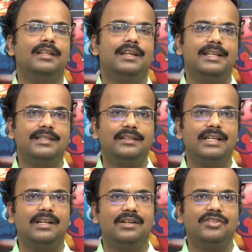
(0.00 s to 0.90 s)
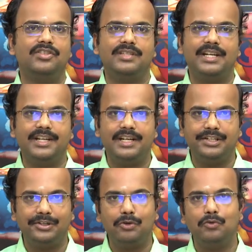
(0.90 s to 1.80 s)
the recently launched
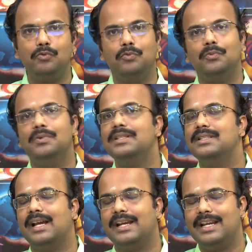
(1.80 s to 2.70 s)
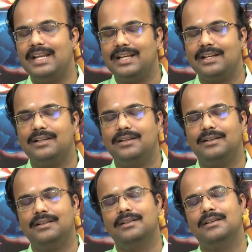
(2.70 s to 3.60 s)
Sentinel-2 is again like a